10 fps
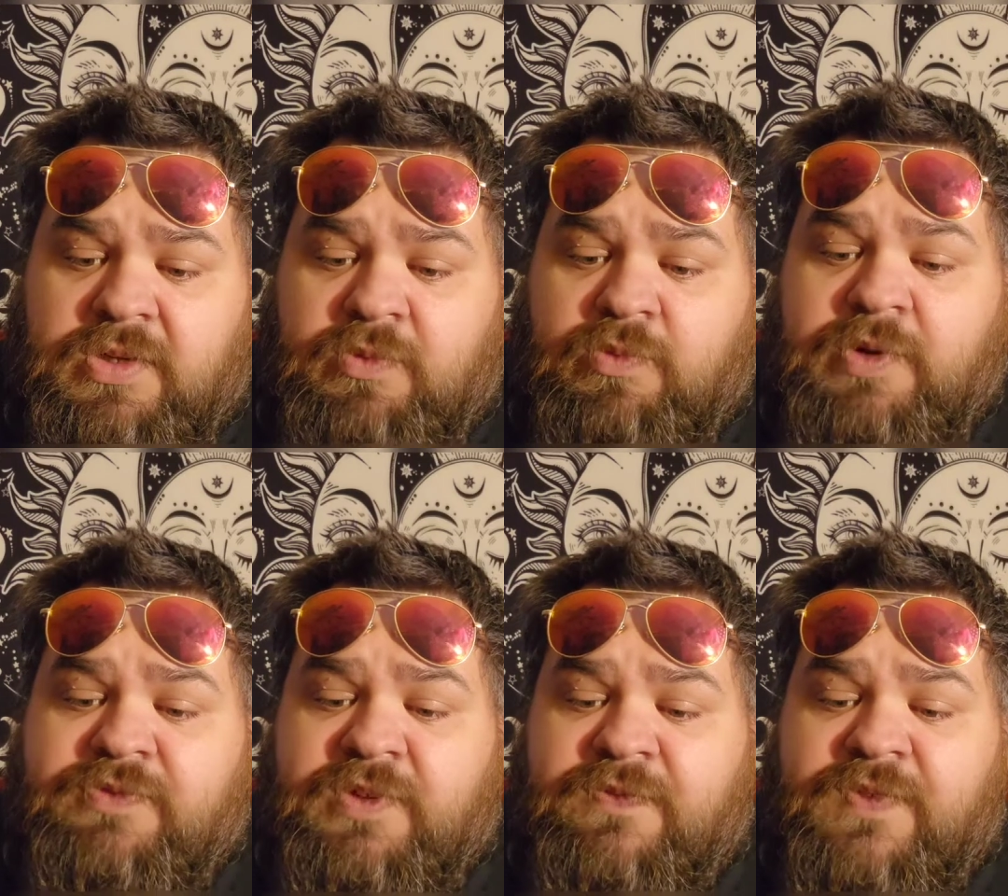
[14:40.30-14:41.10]
with
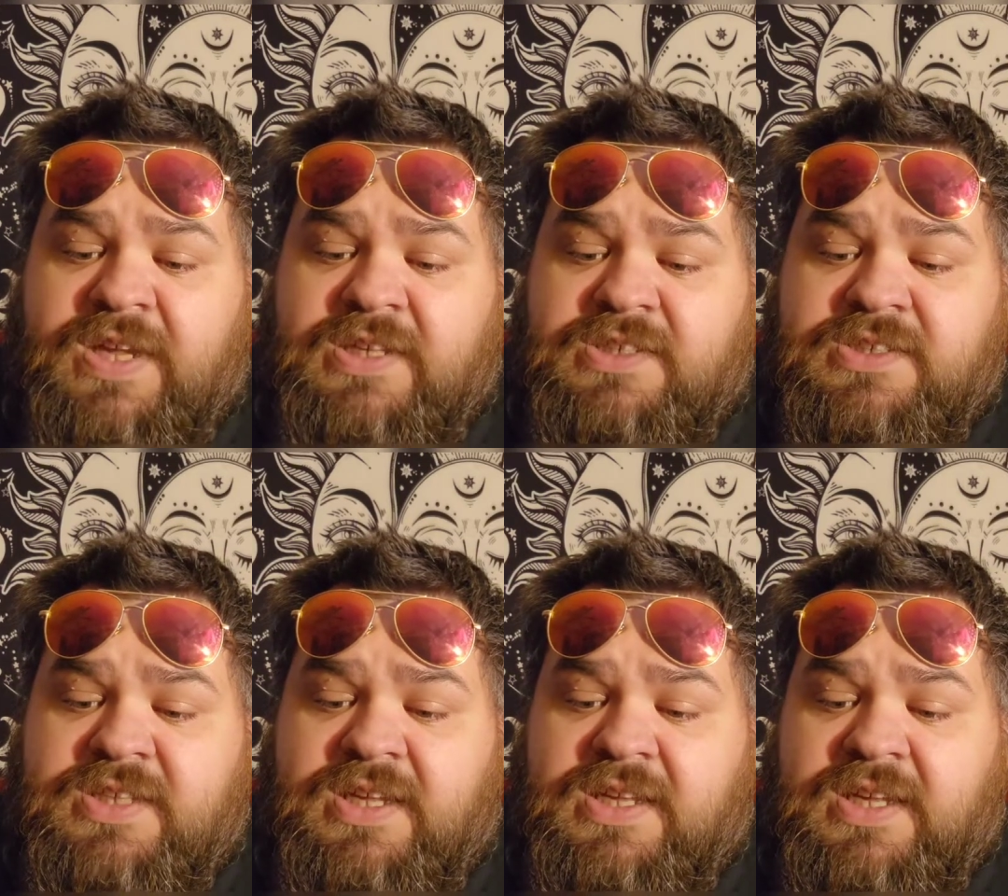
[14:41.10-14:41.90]
the feet
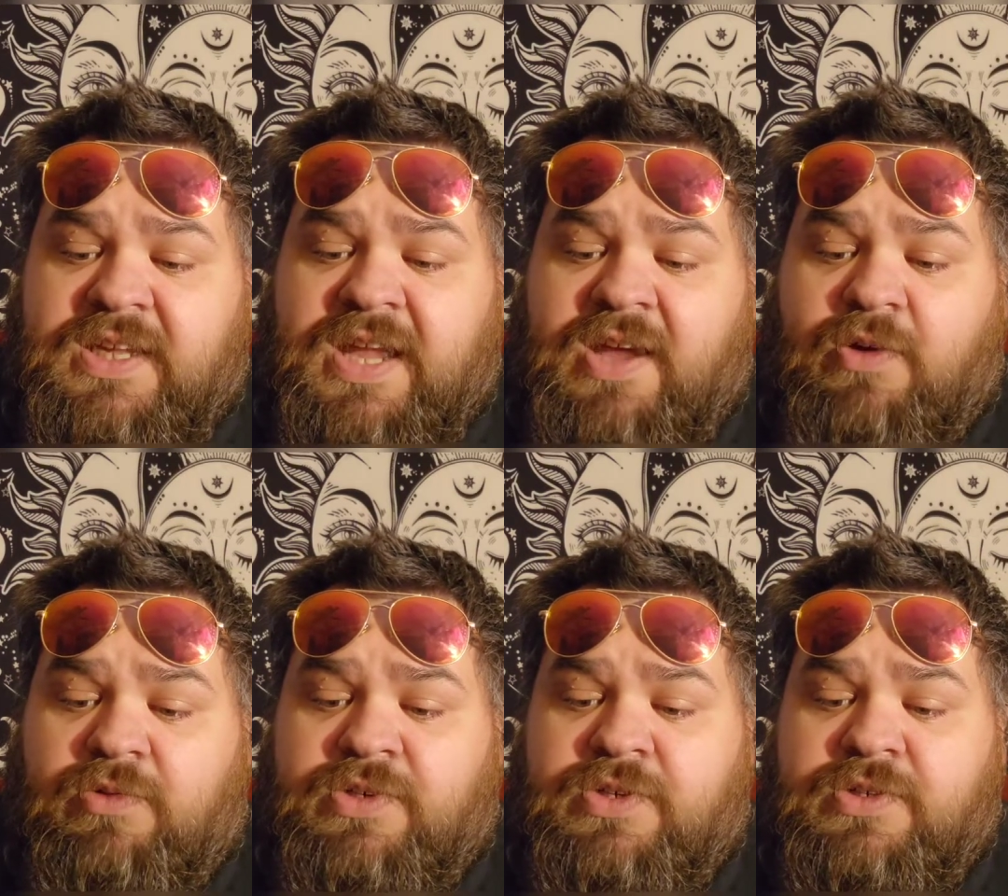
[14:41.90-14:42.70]
sticking
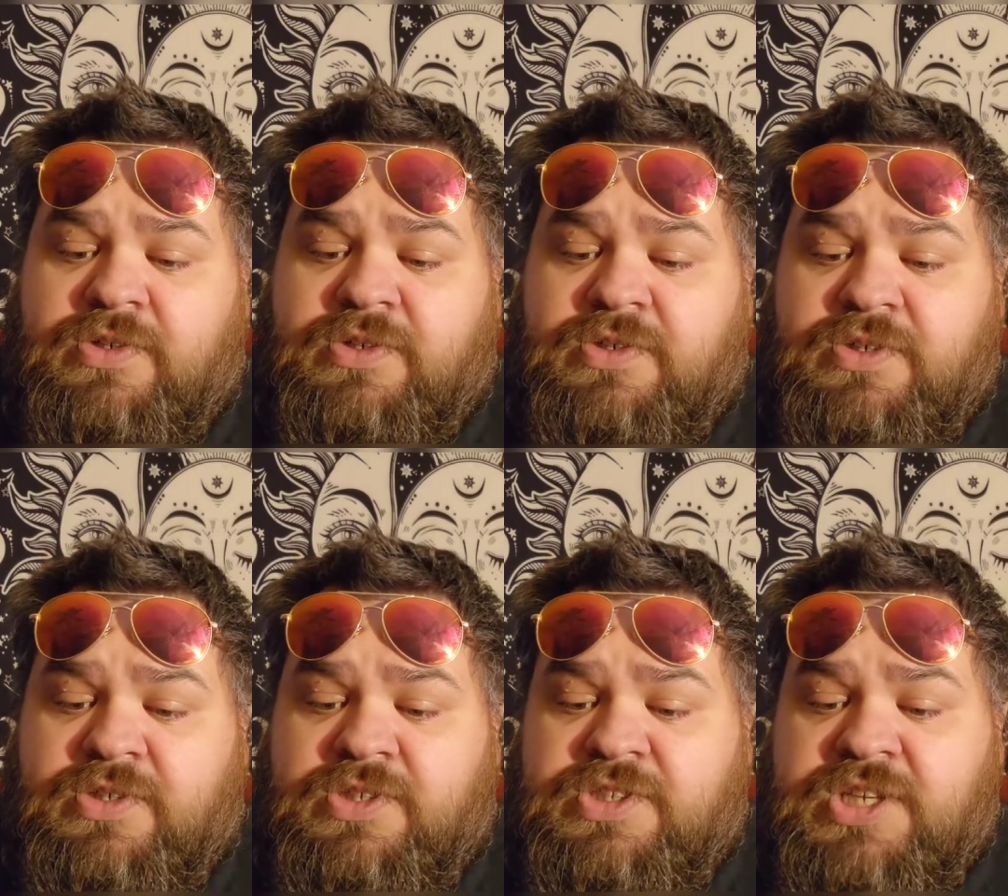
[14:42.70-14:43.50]
out.
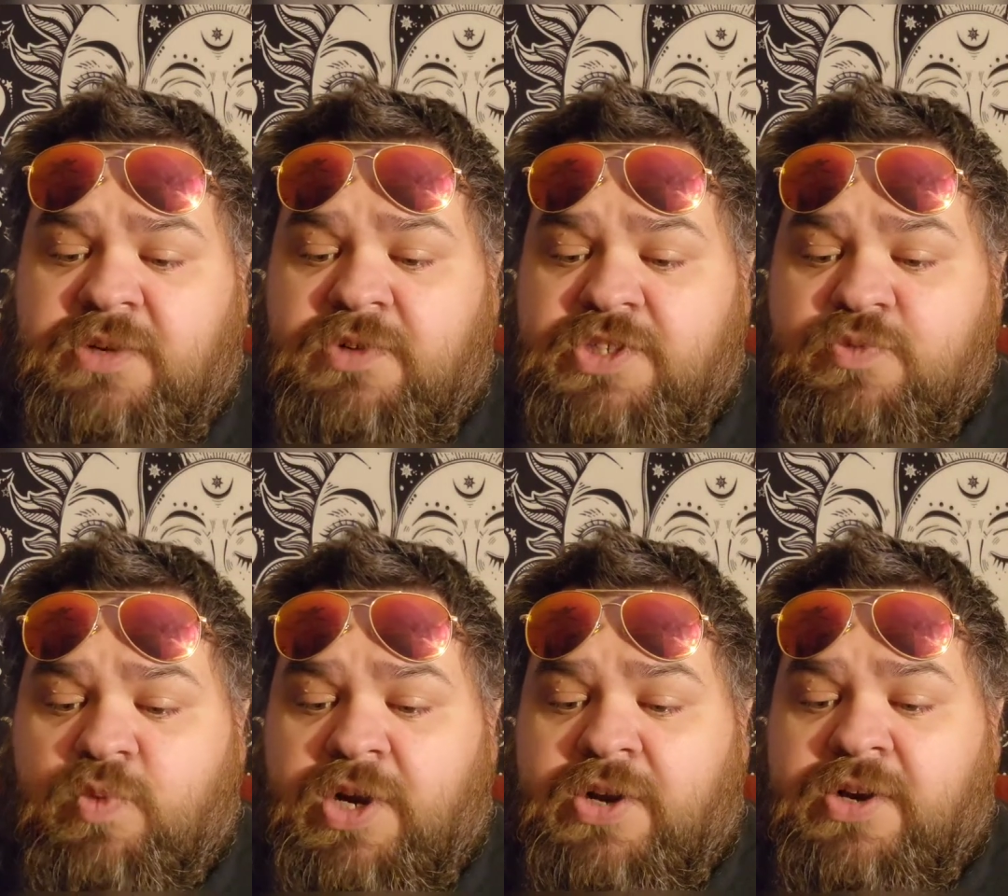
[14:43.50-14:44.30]
She was
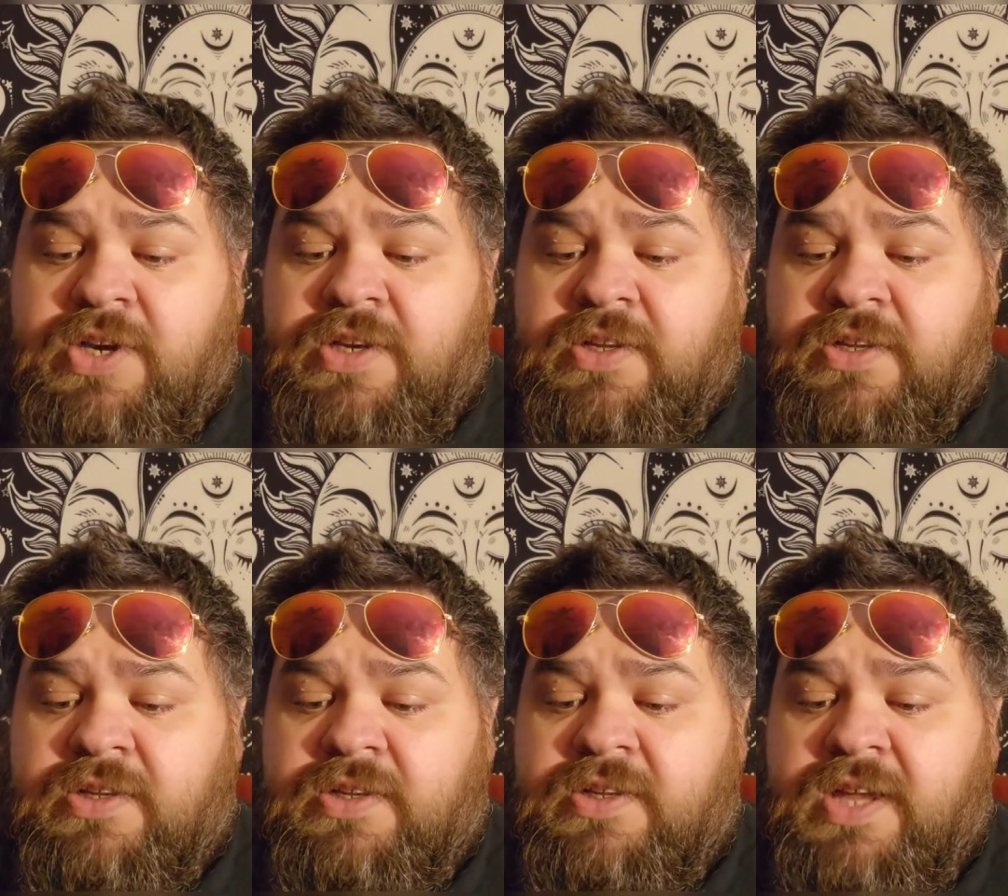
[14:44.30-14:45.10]
wearing
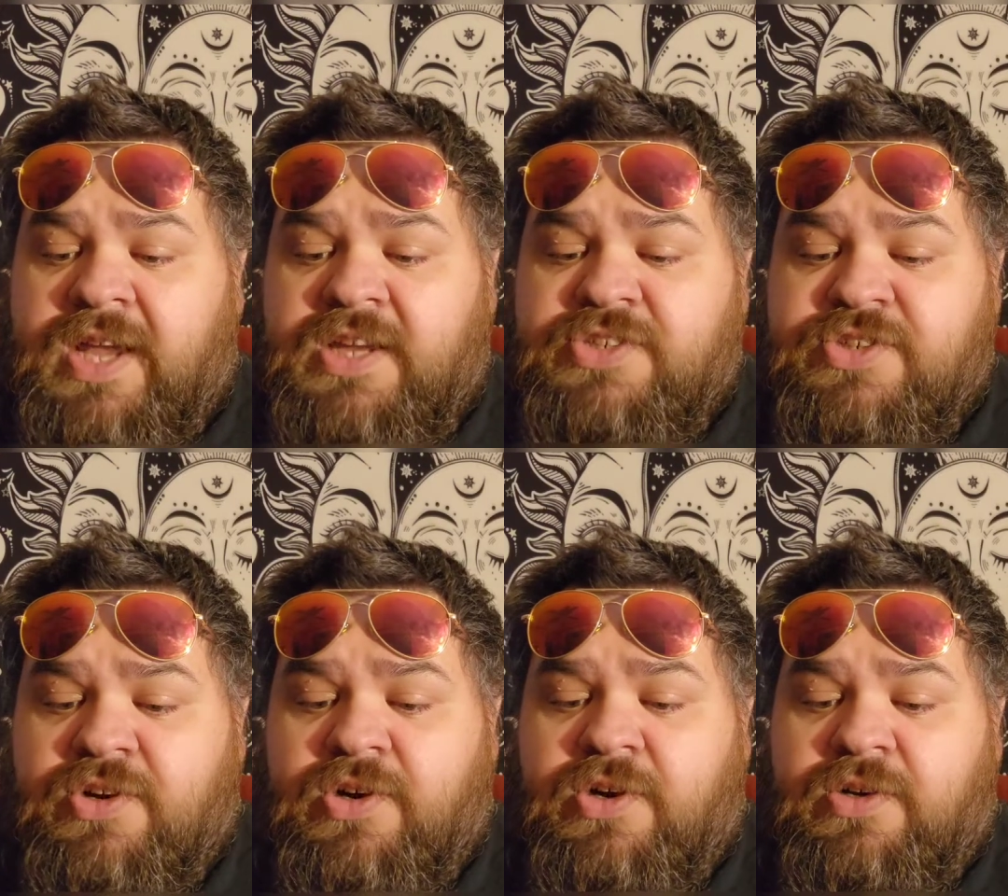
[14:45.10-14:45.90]
a
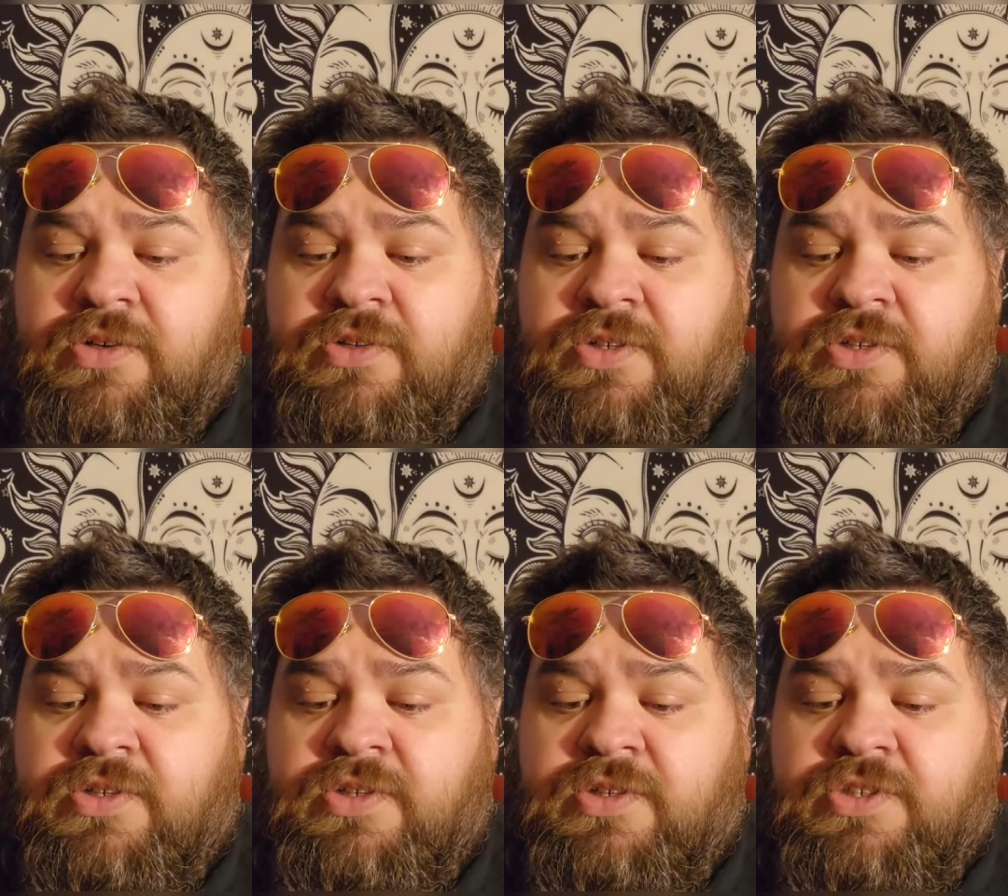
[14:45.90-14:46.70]
shirt,
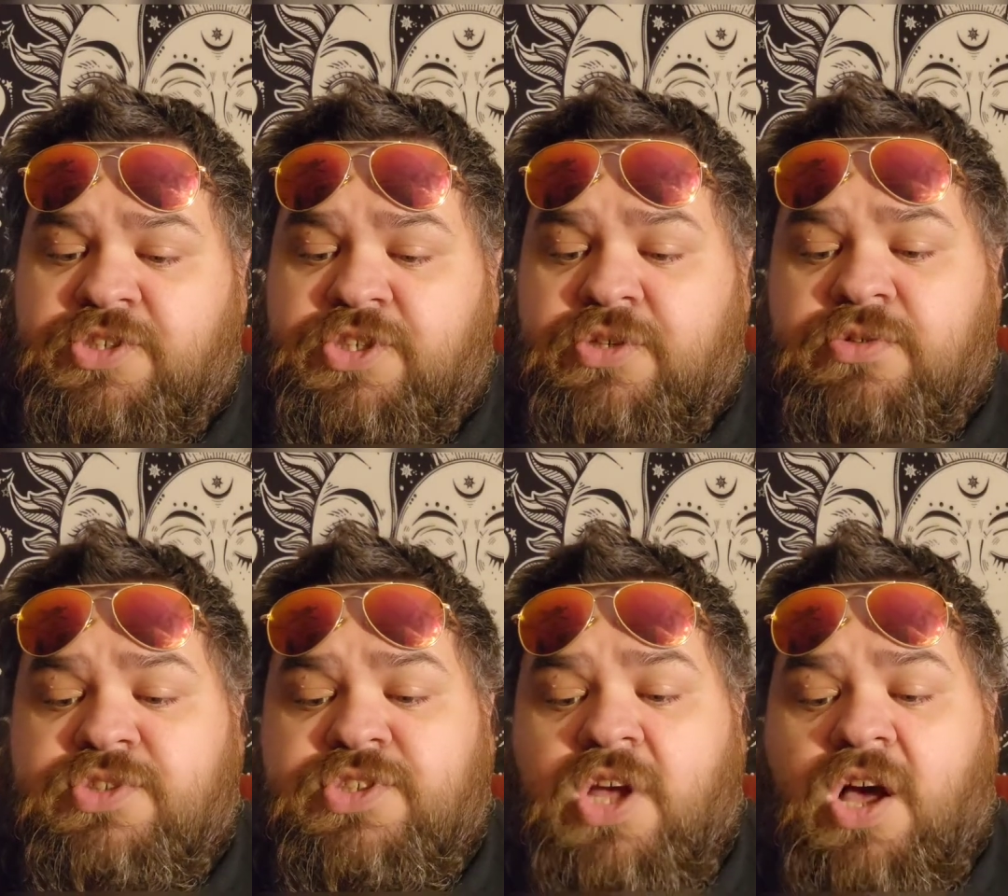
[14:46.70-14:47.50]
shoes,
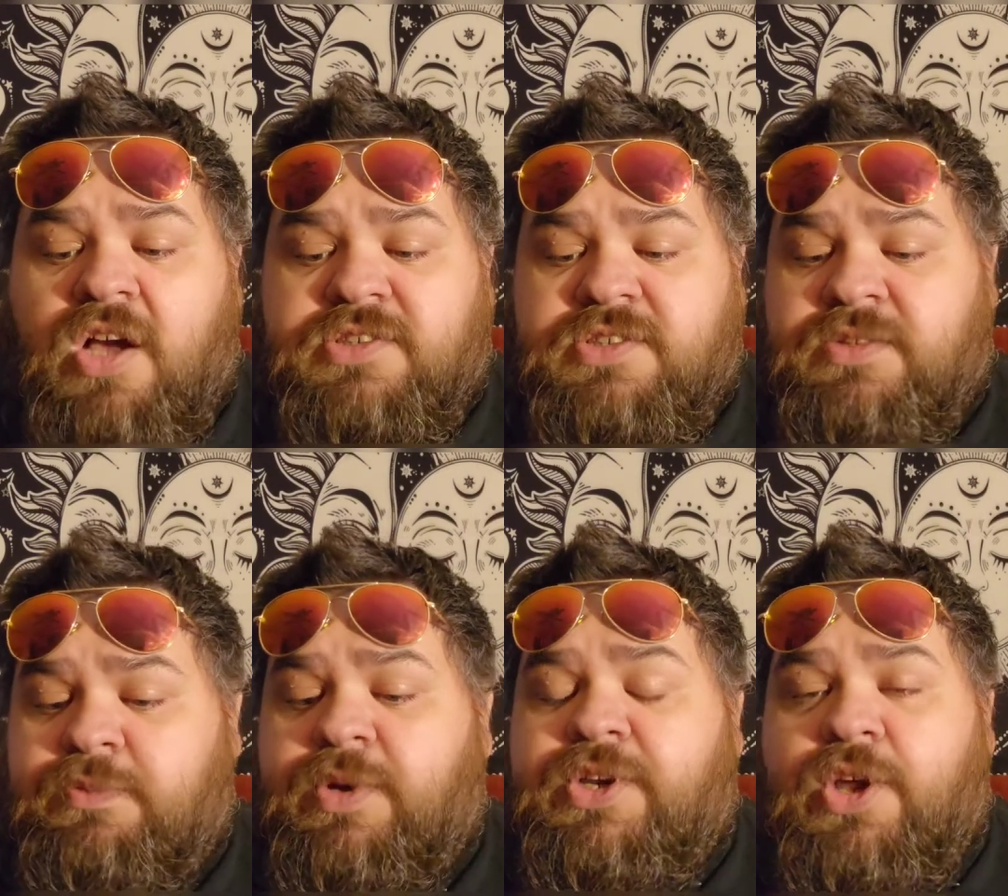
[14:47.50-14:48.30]
socks,
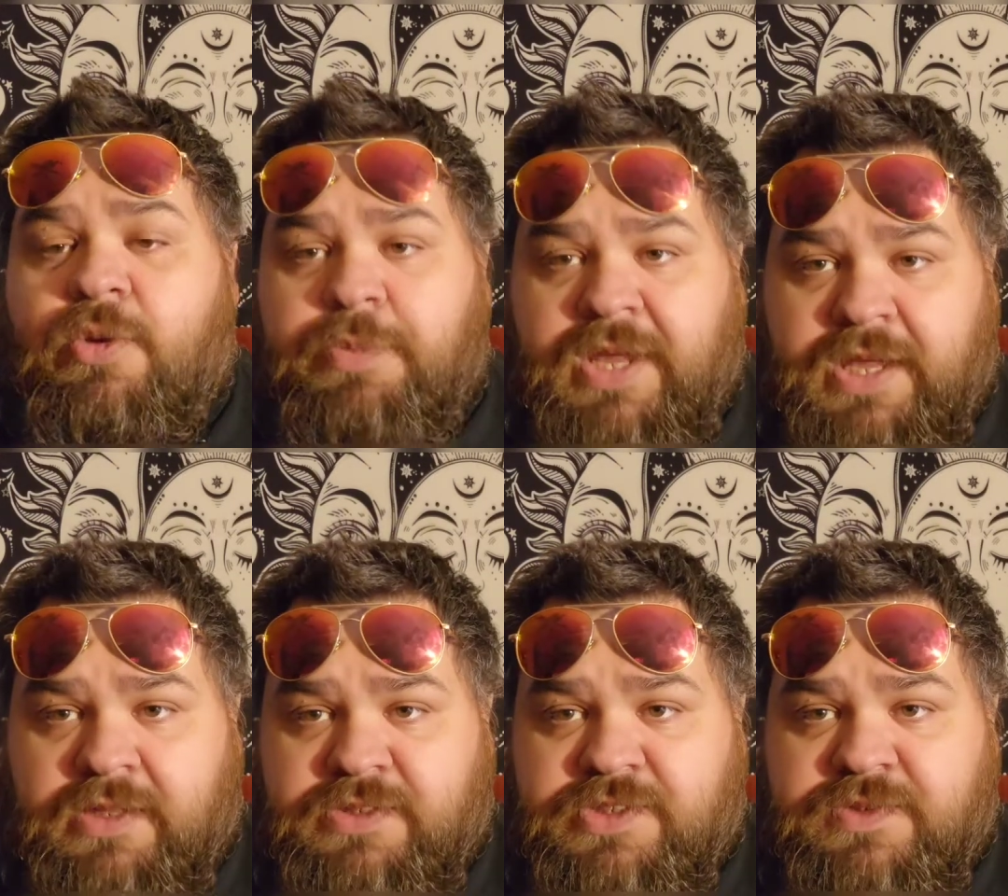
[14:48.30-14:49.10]
but no
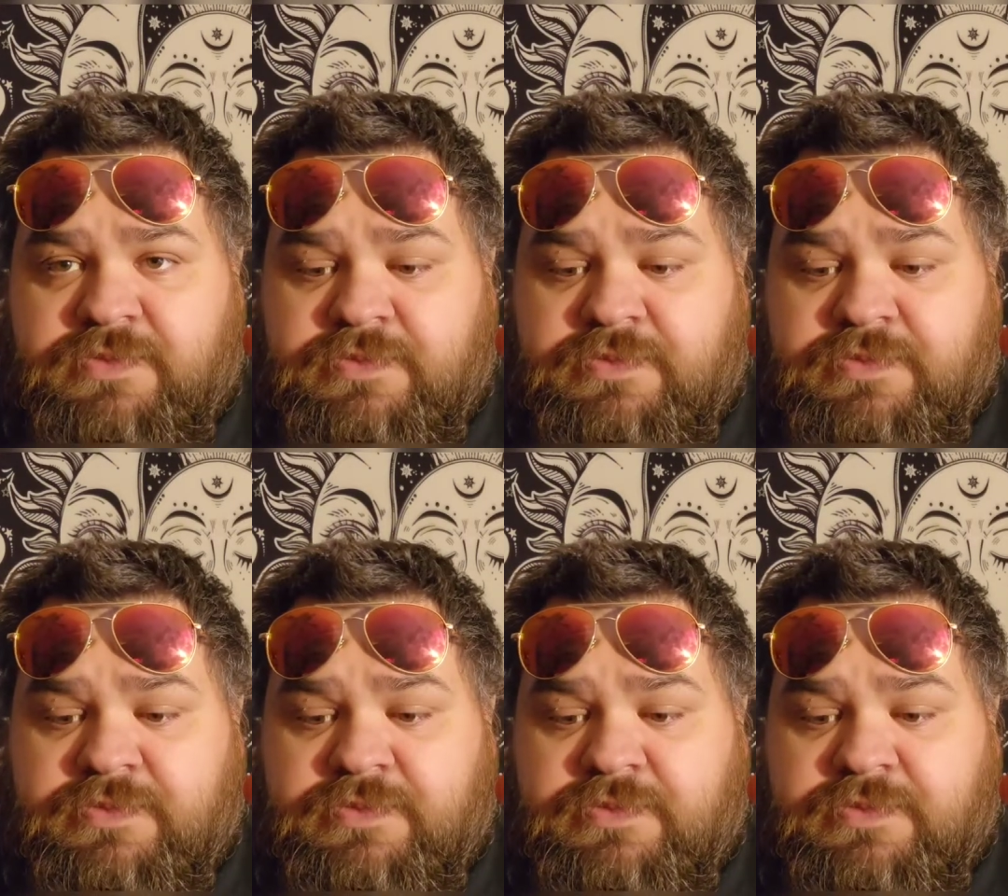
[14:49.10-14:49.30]
pants.